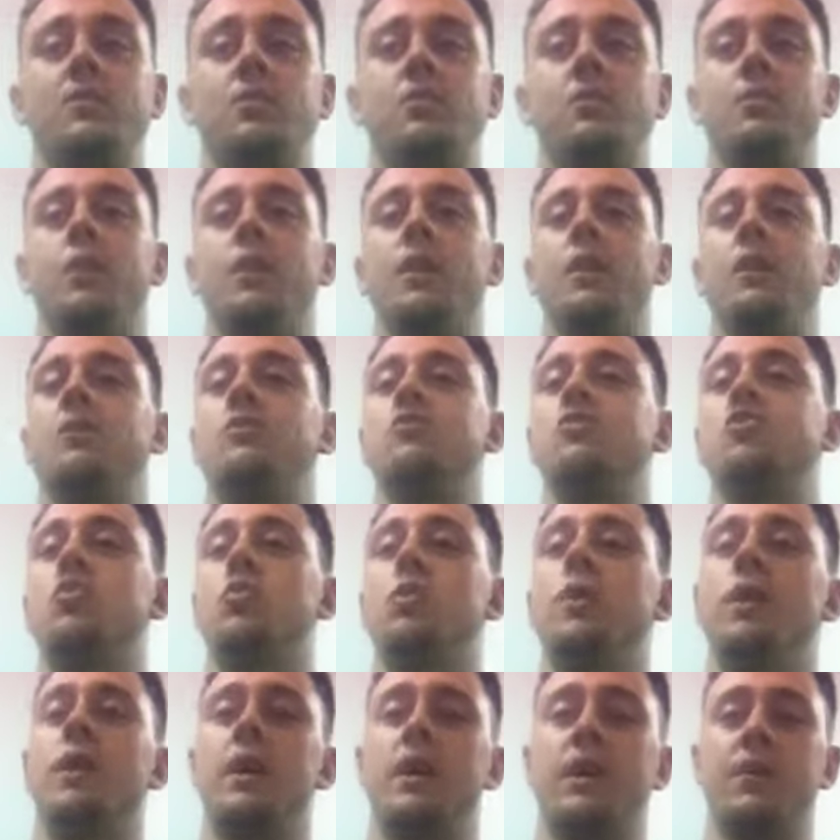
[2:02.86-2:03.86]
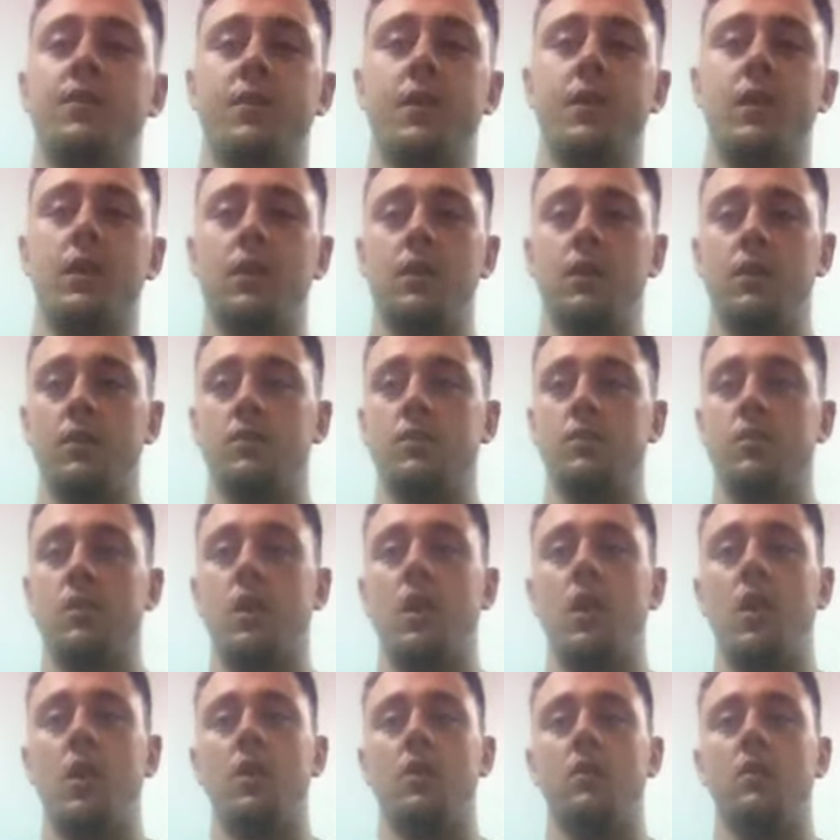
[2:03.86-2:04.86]
to be by at least 2.5 kilos.
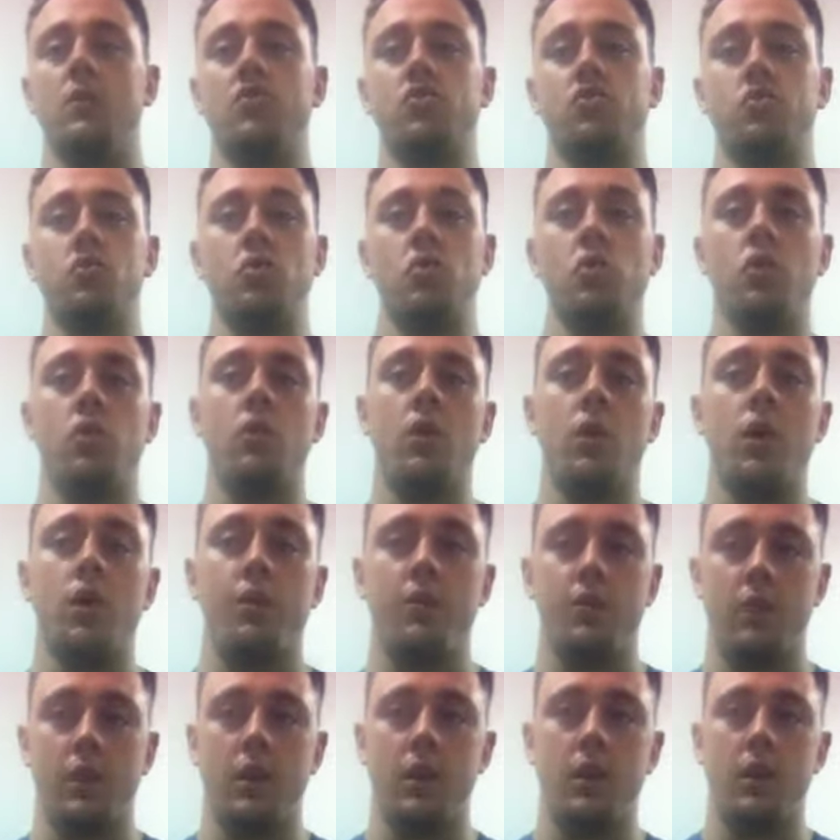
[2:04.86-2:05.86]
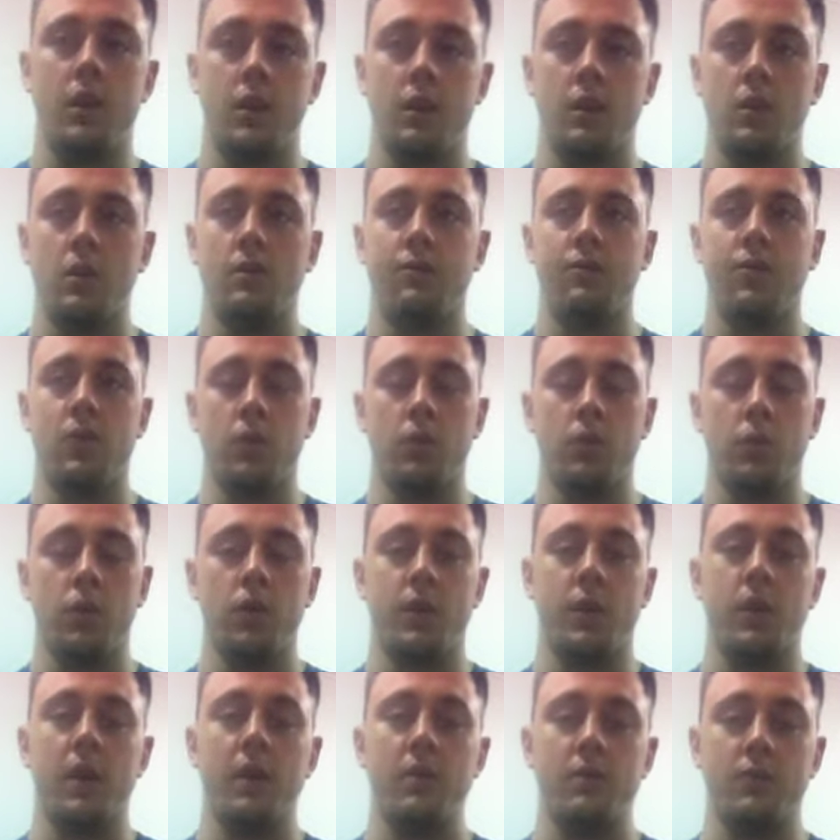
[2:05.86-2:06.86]
The score for the
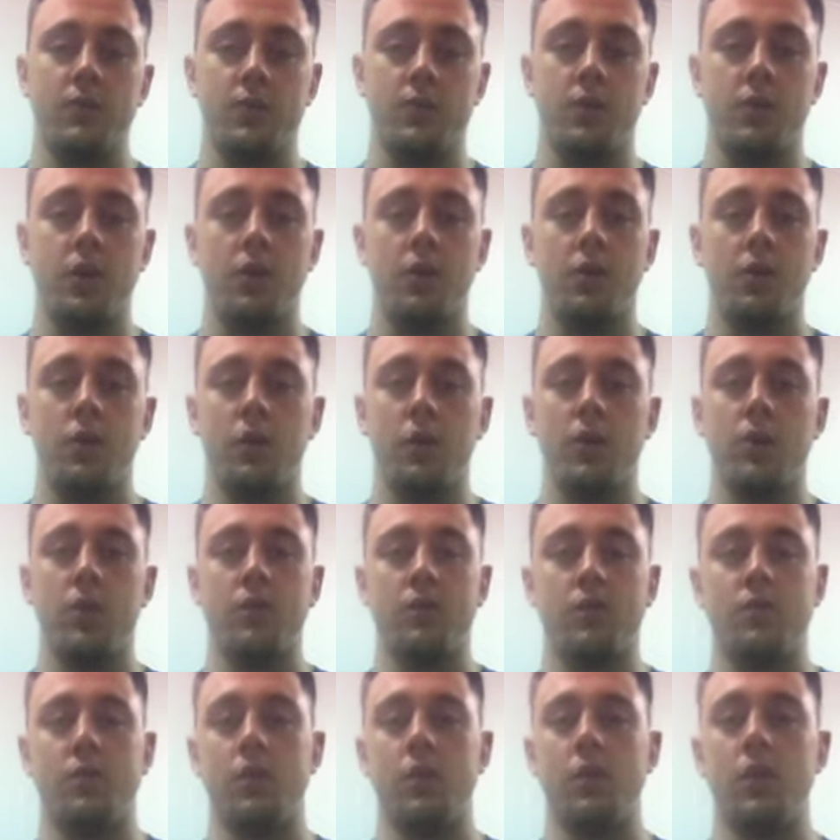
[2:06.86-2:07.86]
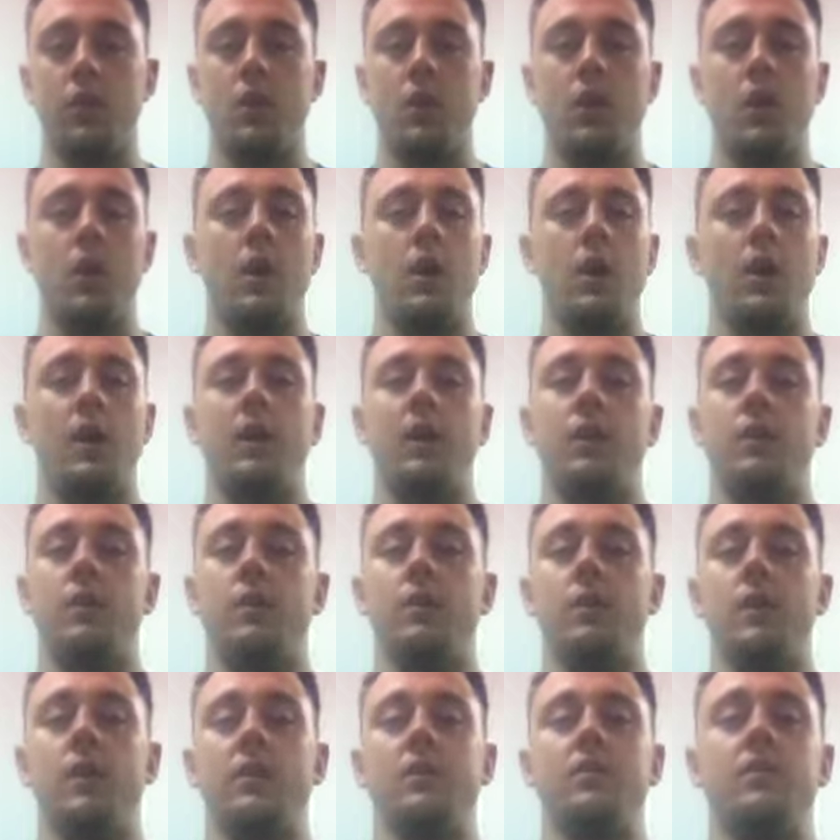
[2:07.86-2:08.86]
workout is for total load, so
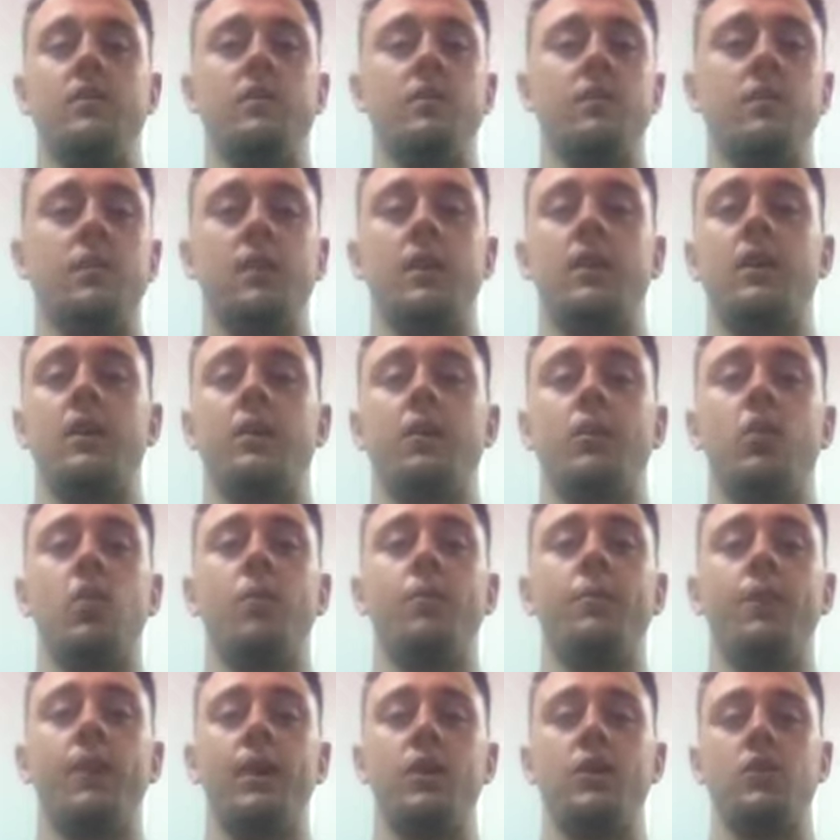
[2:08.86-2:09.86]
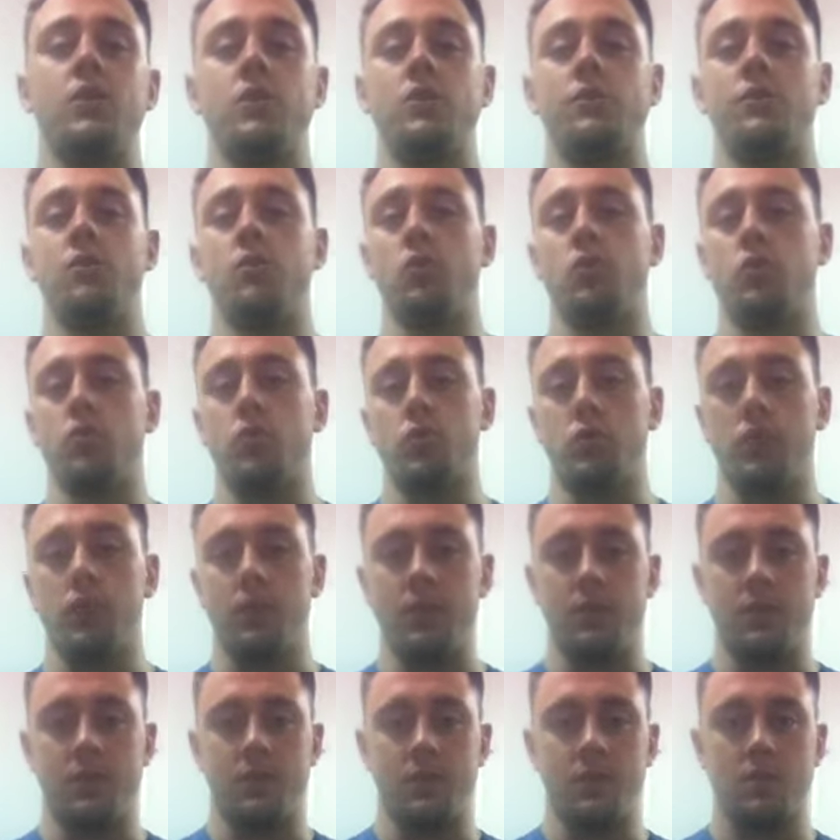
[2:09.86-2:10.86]
it's the combination of all your
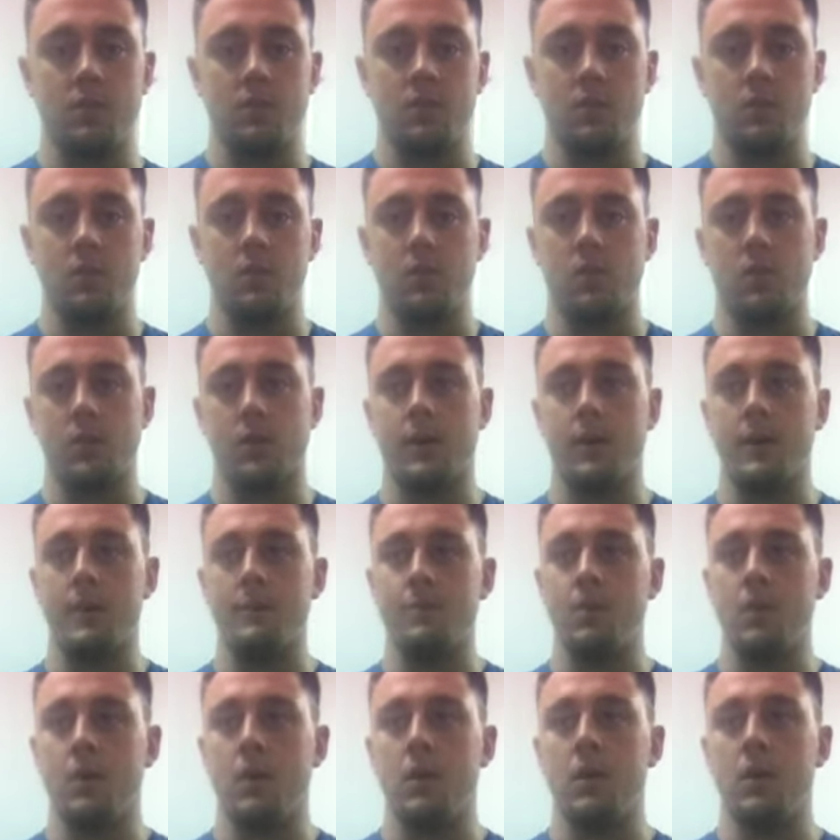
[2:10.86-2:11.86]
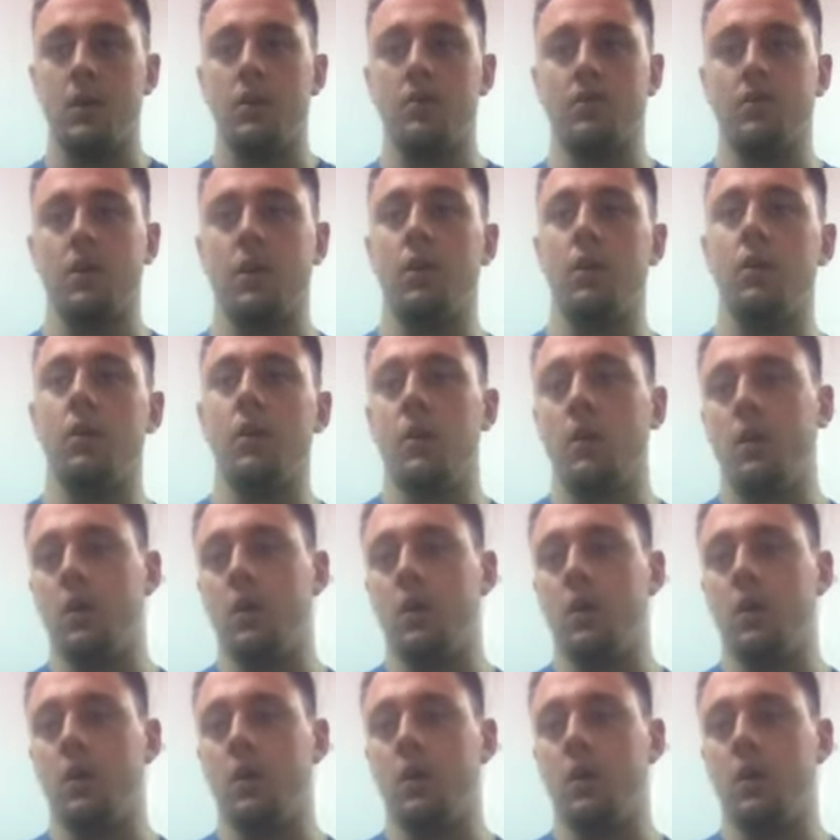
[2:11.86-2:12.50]
lifts, okay? So